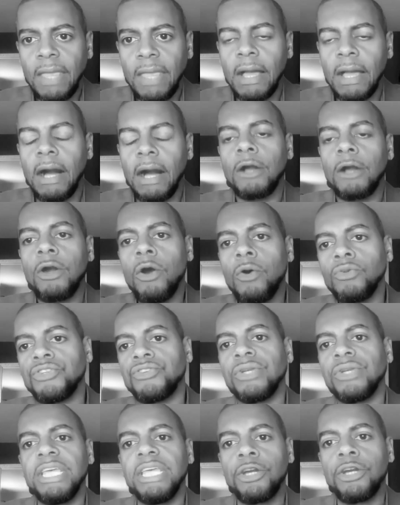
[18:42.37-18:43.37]
are
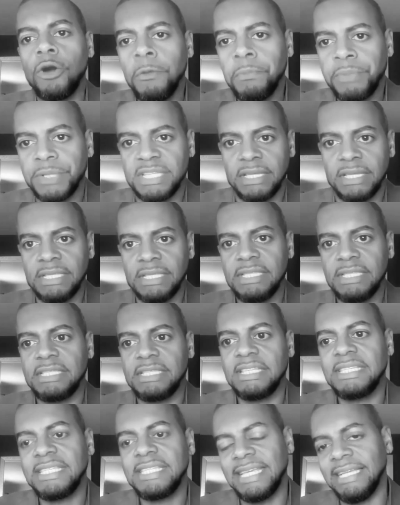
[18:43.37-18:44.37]
culturally competent
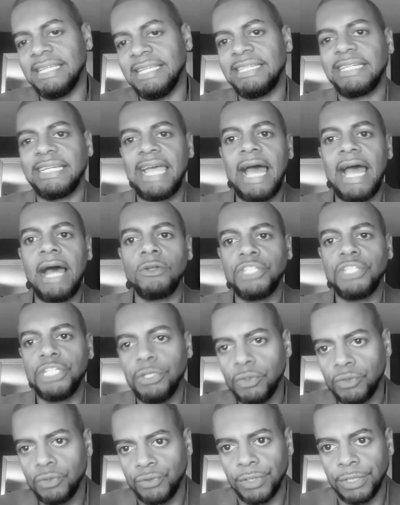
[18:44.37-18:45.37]
to teach our
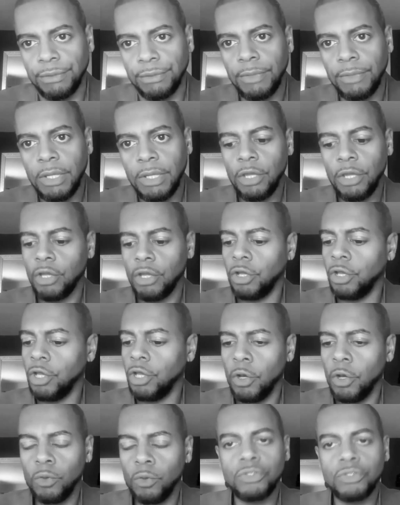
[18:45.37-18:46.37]
children,
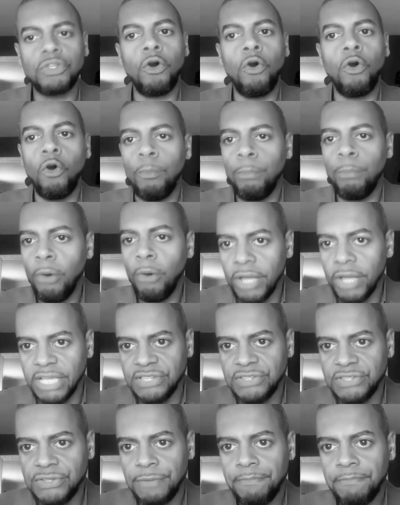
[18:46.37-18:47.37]
girls or
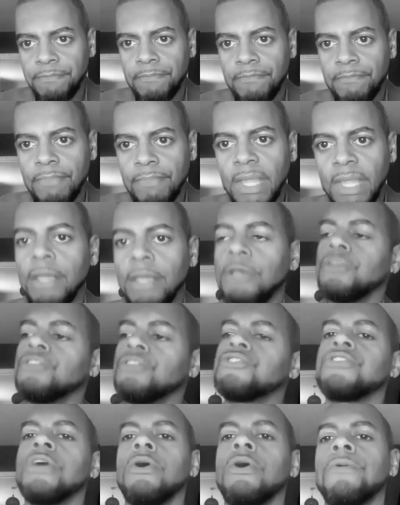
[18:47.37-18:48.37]
boys.
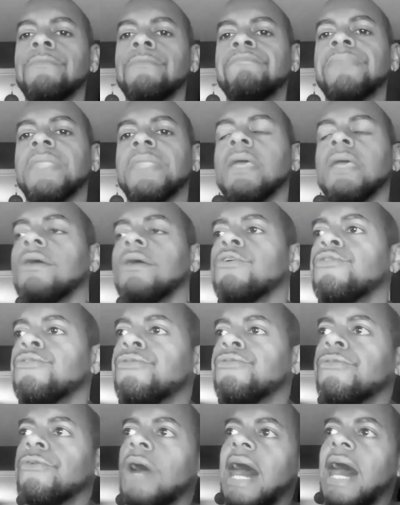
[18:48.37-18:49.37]
So
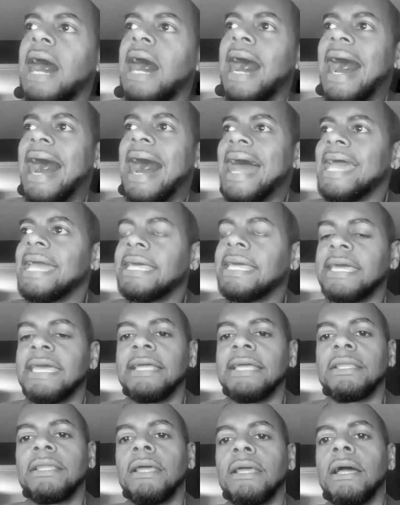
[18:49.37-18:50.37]
I
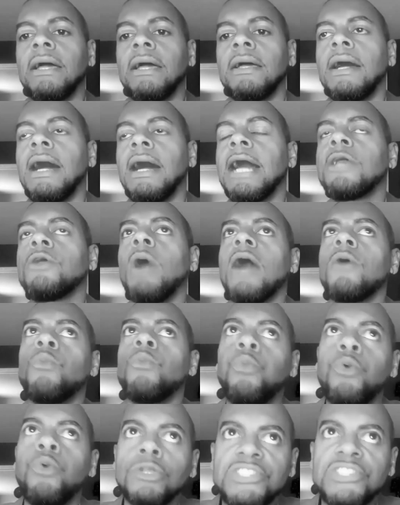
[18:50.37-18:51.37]

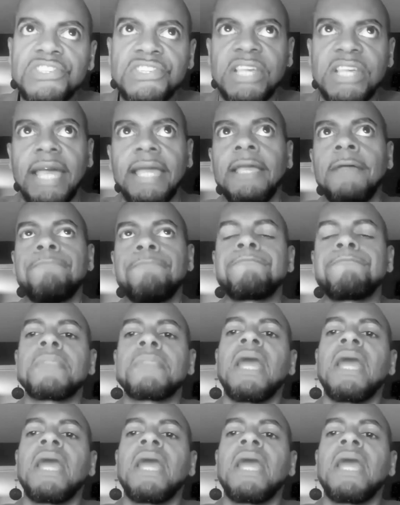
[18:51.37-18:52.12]
would say